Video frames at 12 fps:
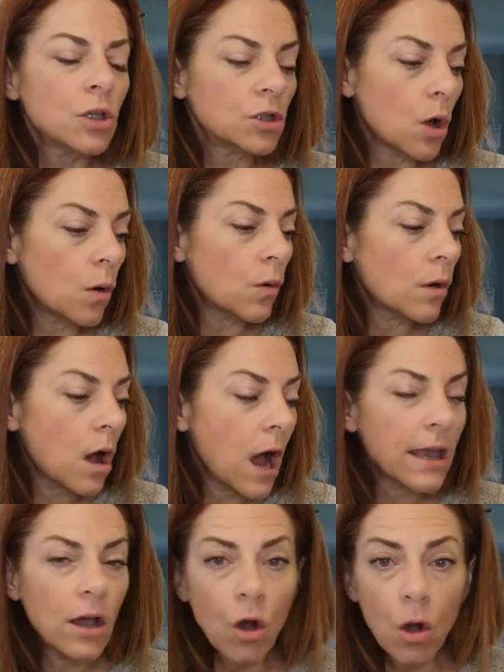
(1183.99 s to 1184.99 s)
So
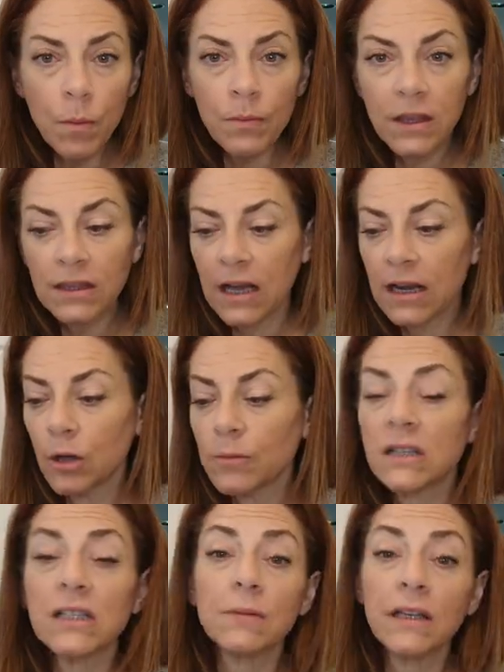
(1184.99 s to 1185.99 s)
I hope that that
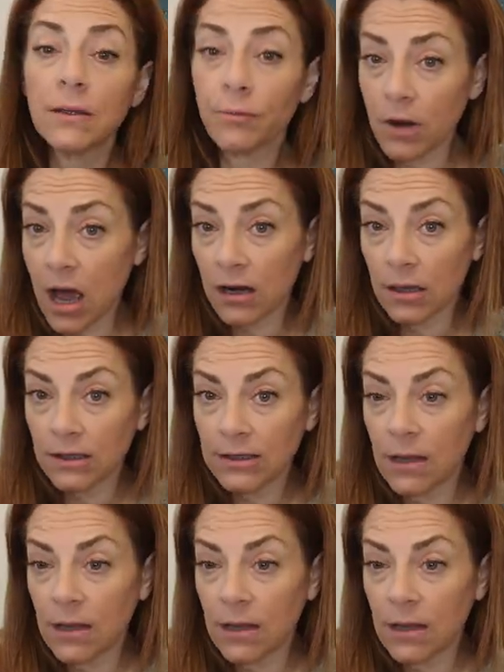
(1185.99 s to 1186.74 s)
helps explain the products.